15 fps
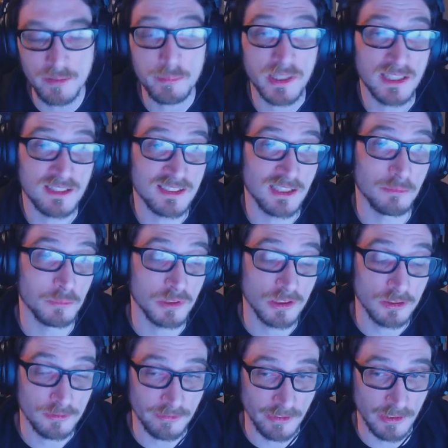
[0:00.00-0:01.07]
PSN
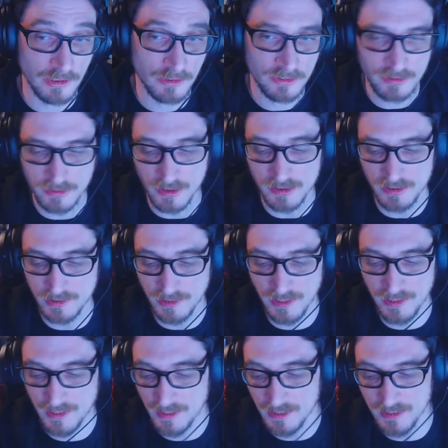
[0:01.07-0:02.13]
Profiles does
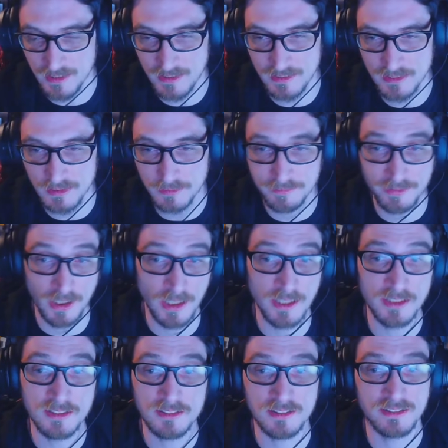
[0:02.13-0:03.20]
that as
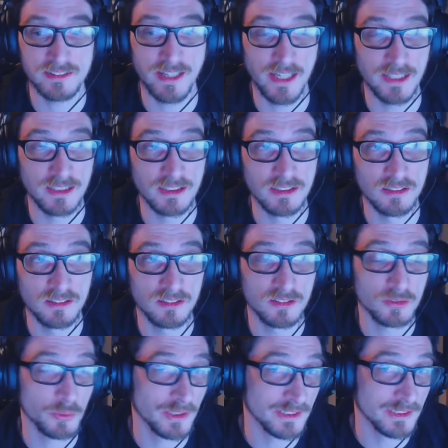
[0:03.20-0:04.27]
1st, 10,
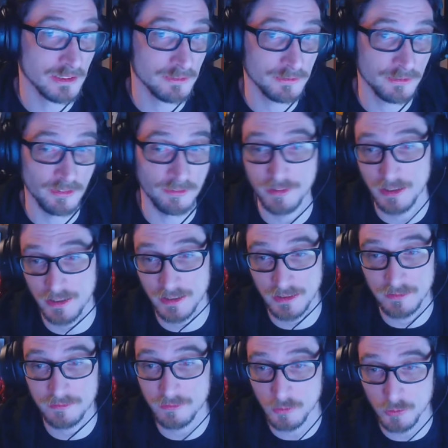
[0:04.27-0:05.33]
20th,
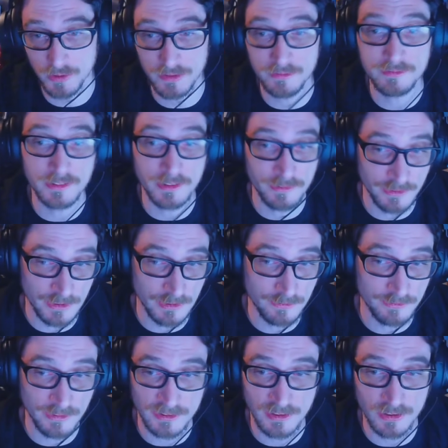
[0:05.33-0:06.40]
30th, 40th,
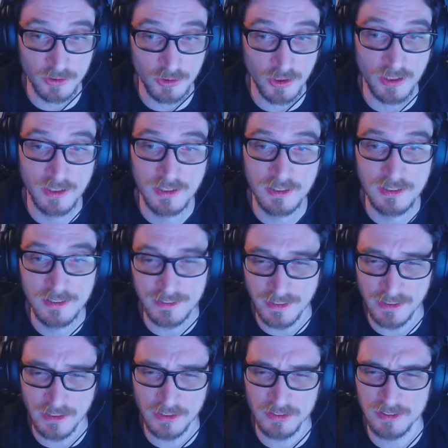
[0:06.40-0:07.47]
50th, etc. Then
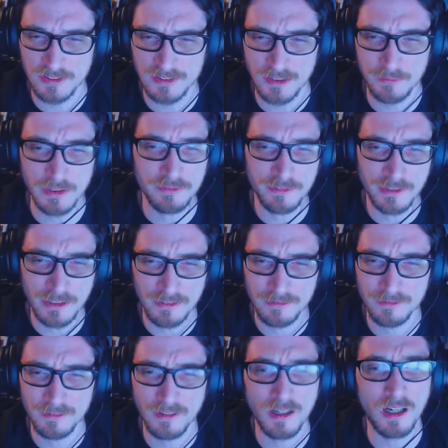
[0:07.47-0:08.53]
it goes to
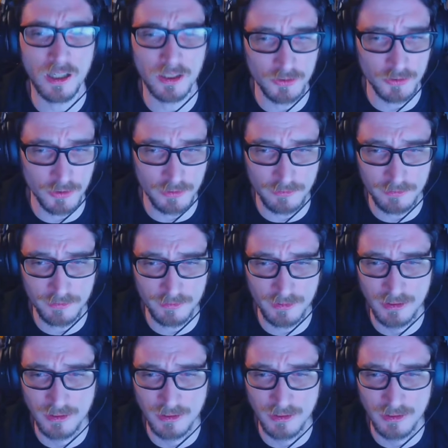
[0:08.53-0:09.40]
75th, 100th.